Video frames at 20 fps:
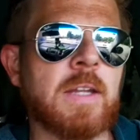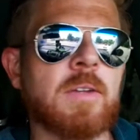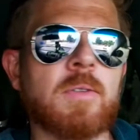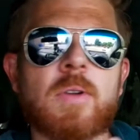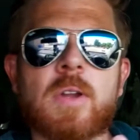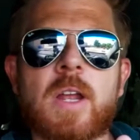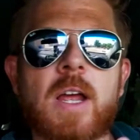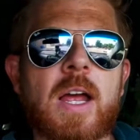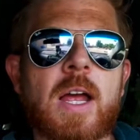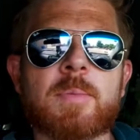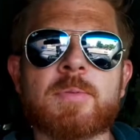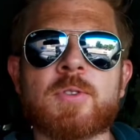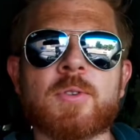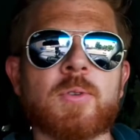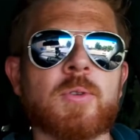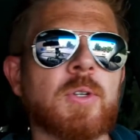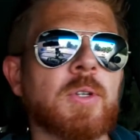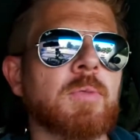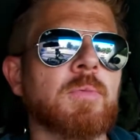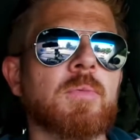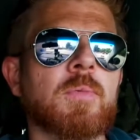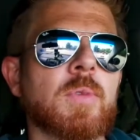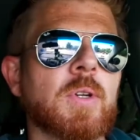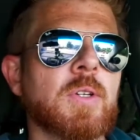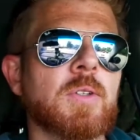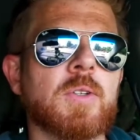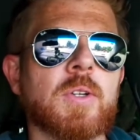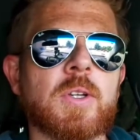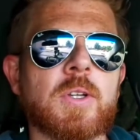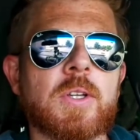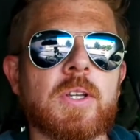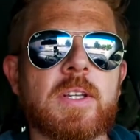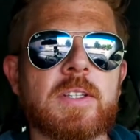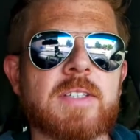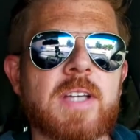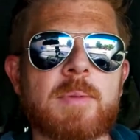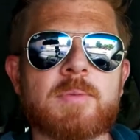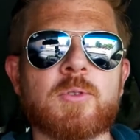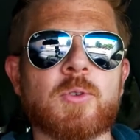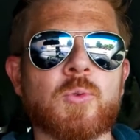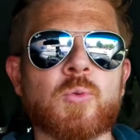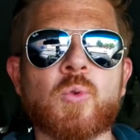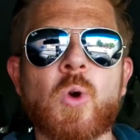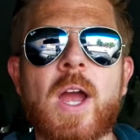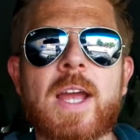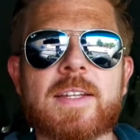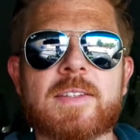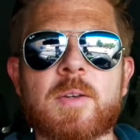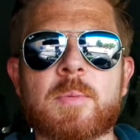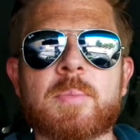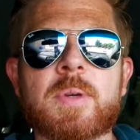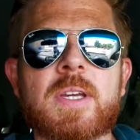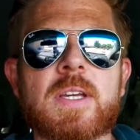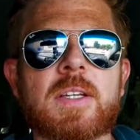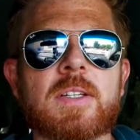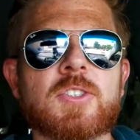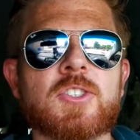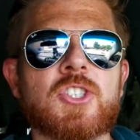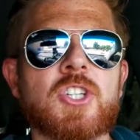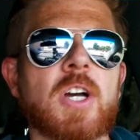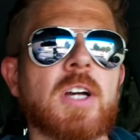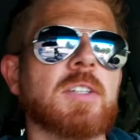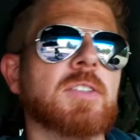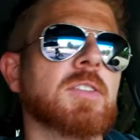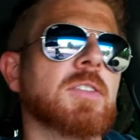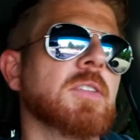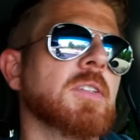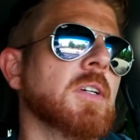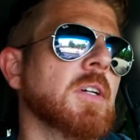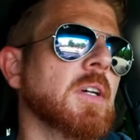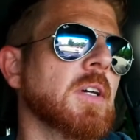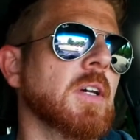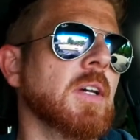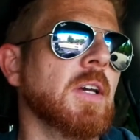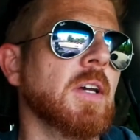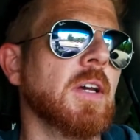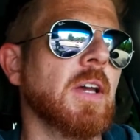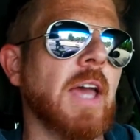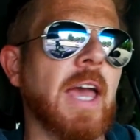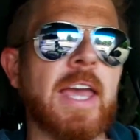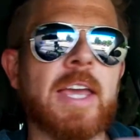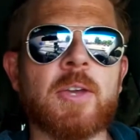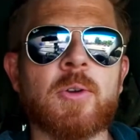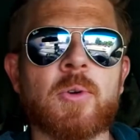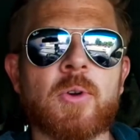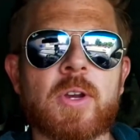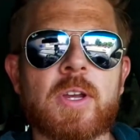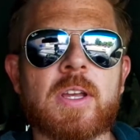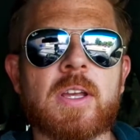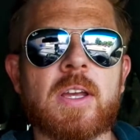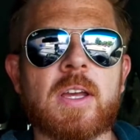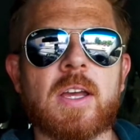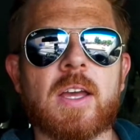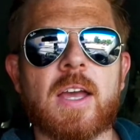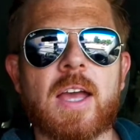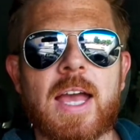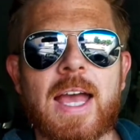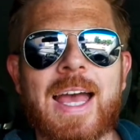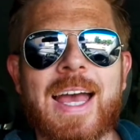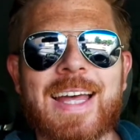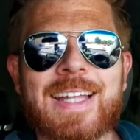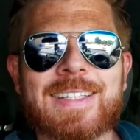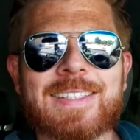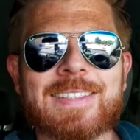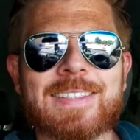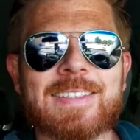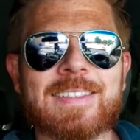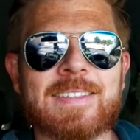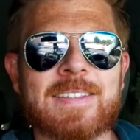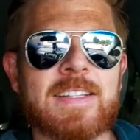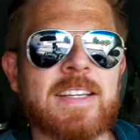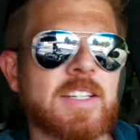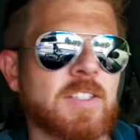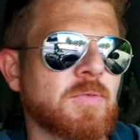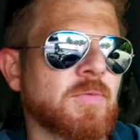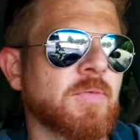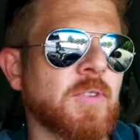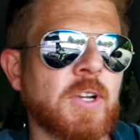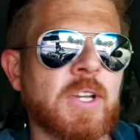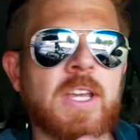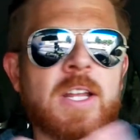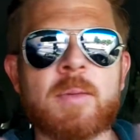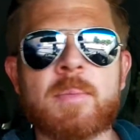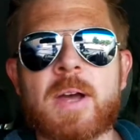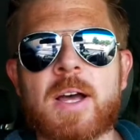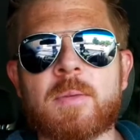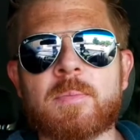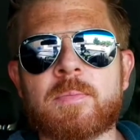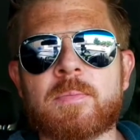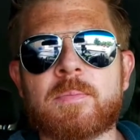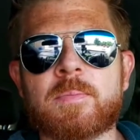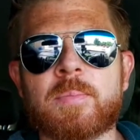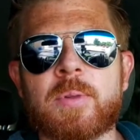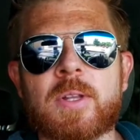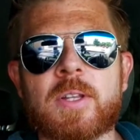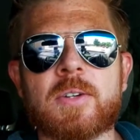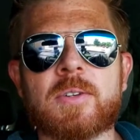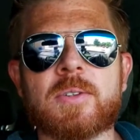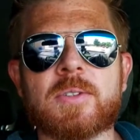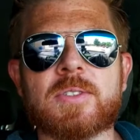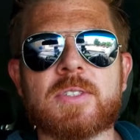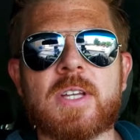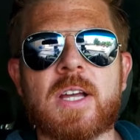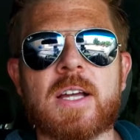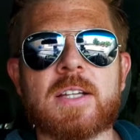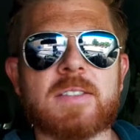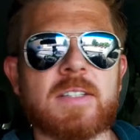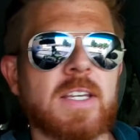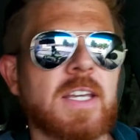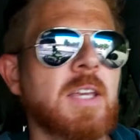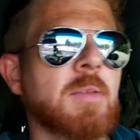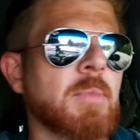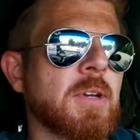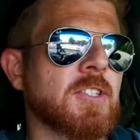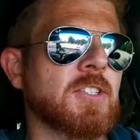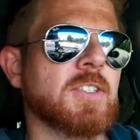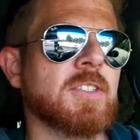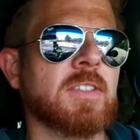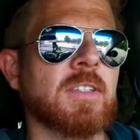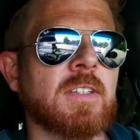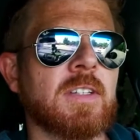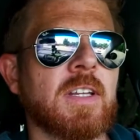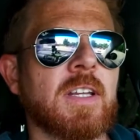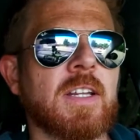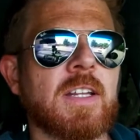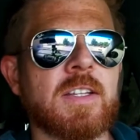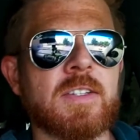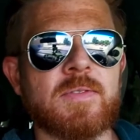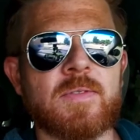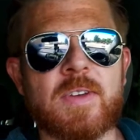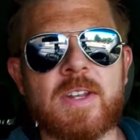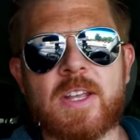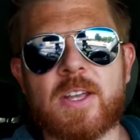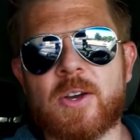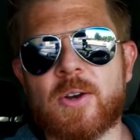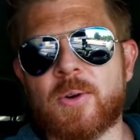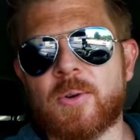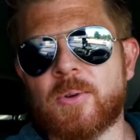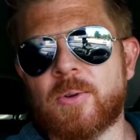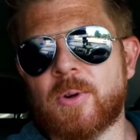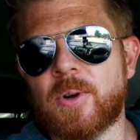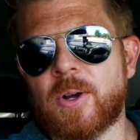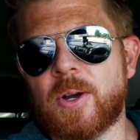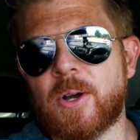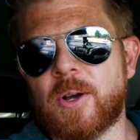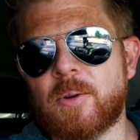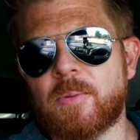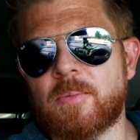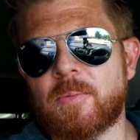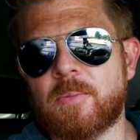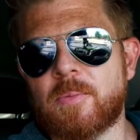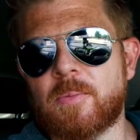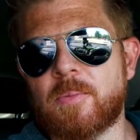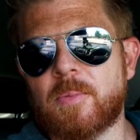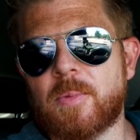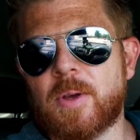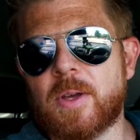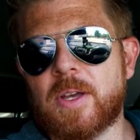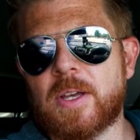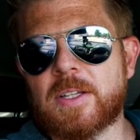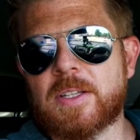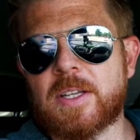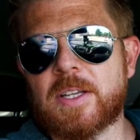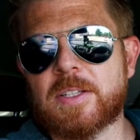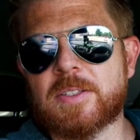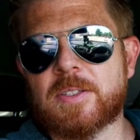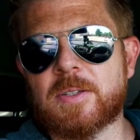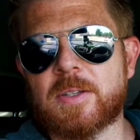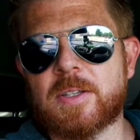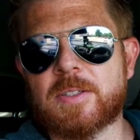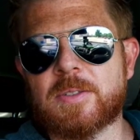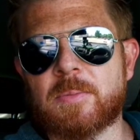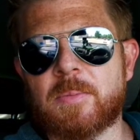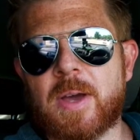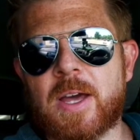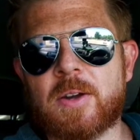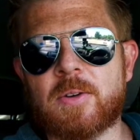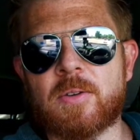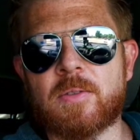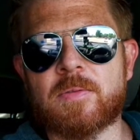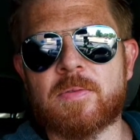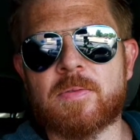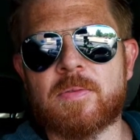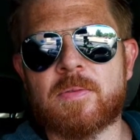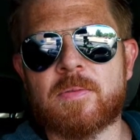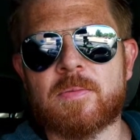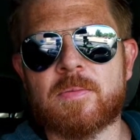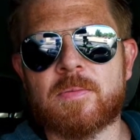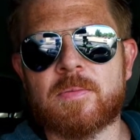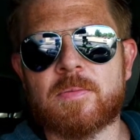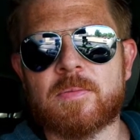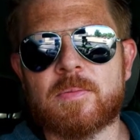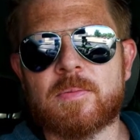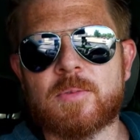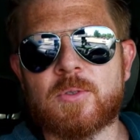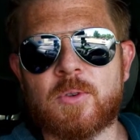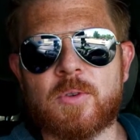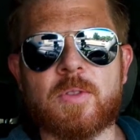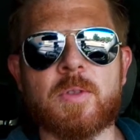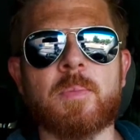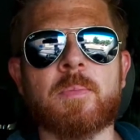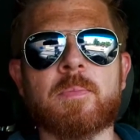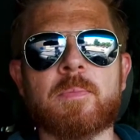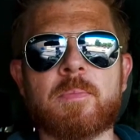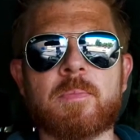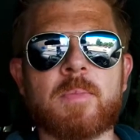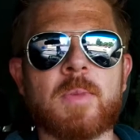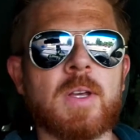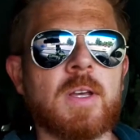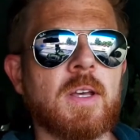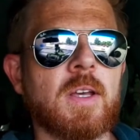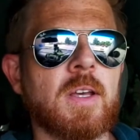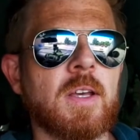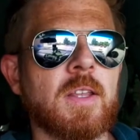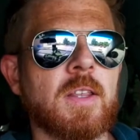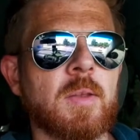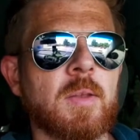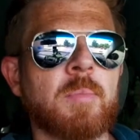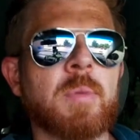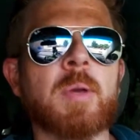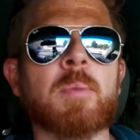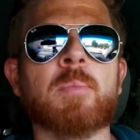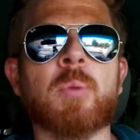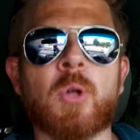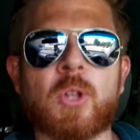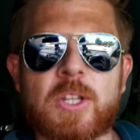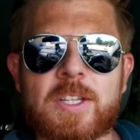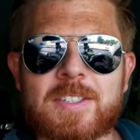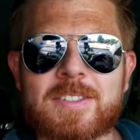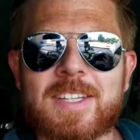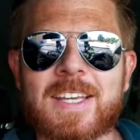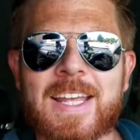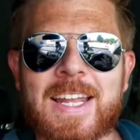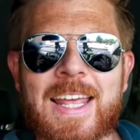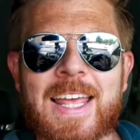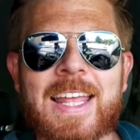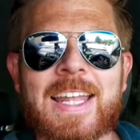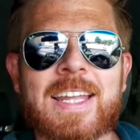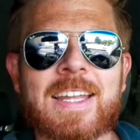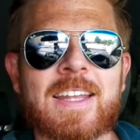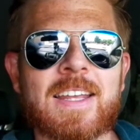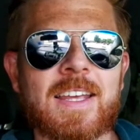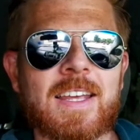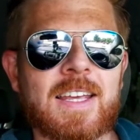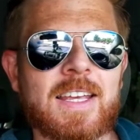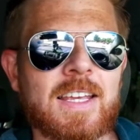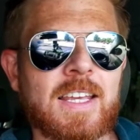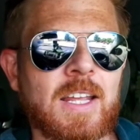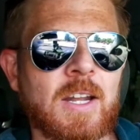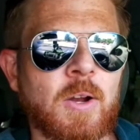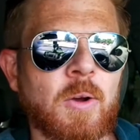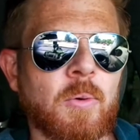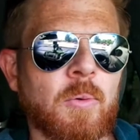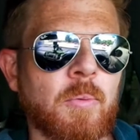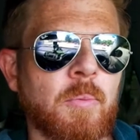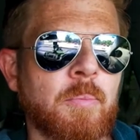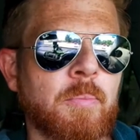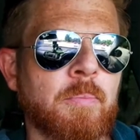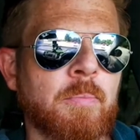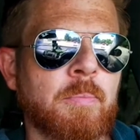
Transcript: And absolutely, he's absolutely right to be just angry at this. Forget about political sides, like he mentions in his video. It's a matter of sort of the big bully CNN, you know,